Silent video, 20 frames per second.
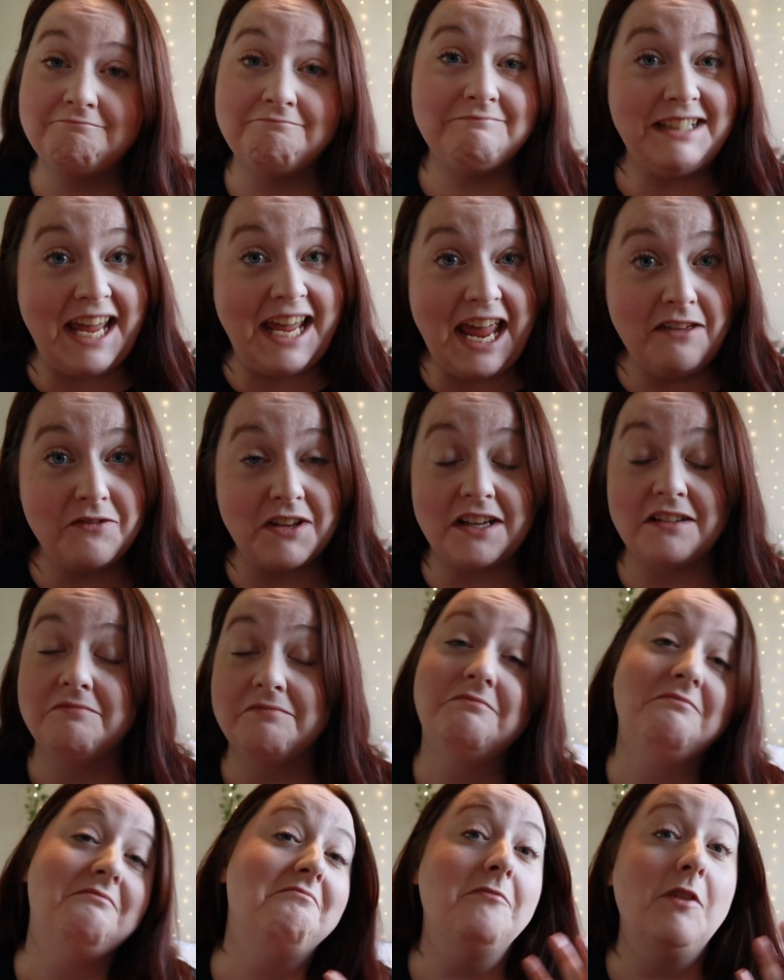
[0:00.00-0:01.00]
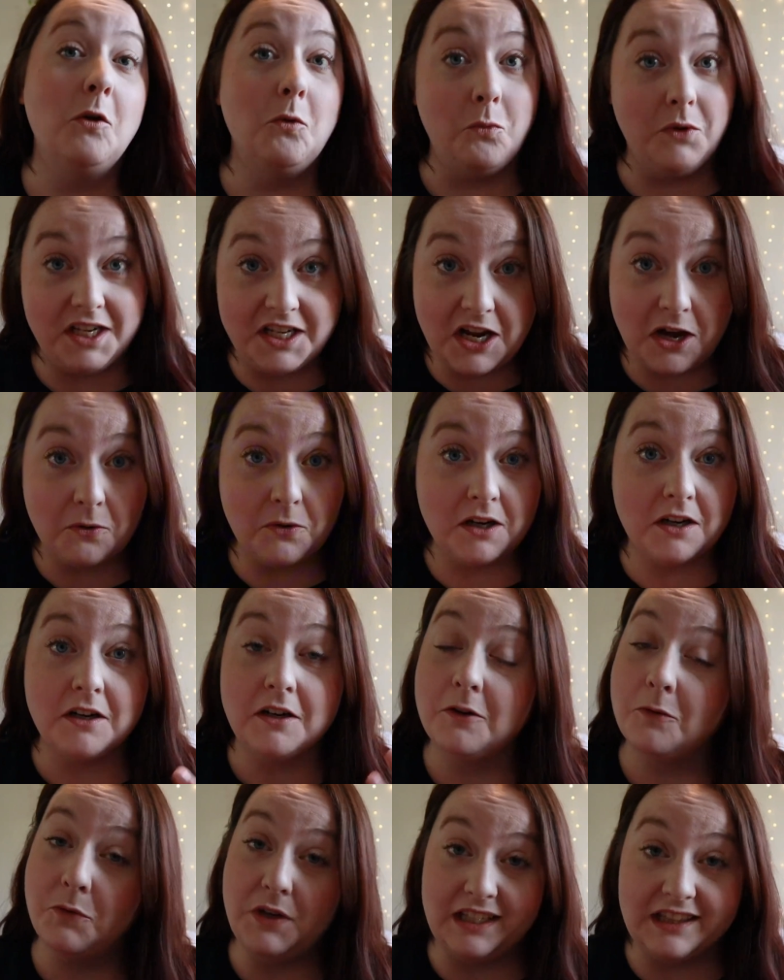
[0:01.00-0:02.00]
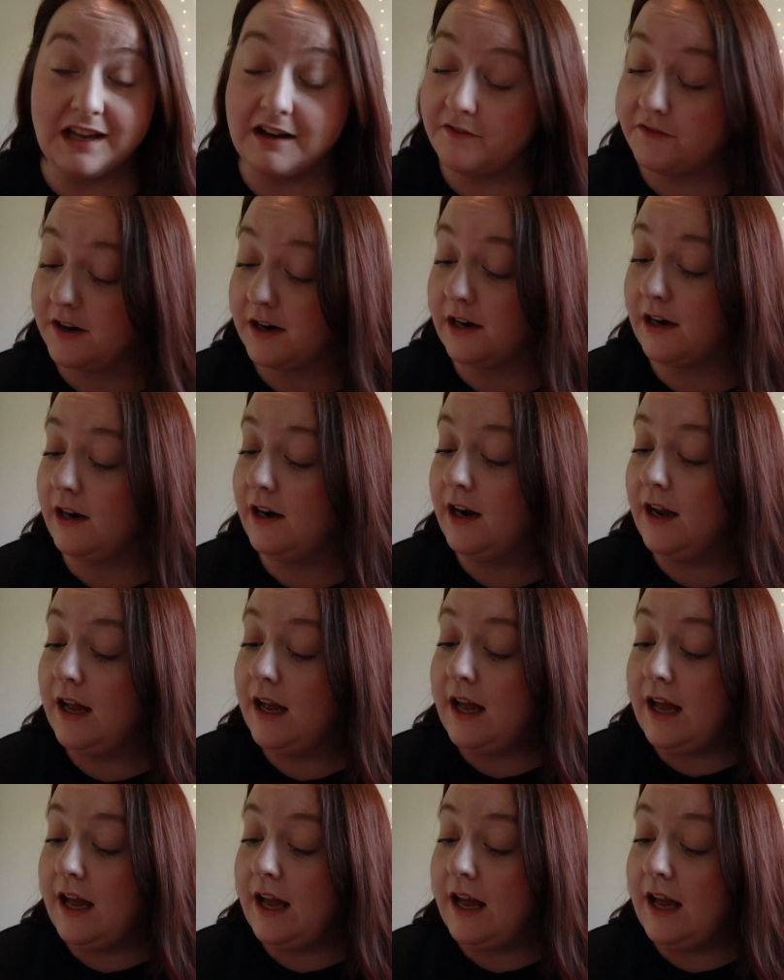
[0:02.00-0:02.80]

Canva, we know her, we love her.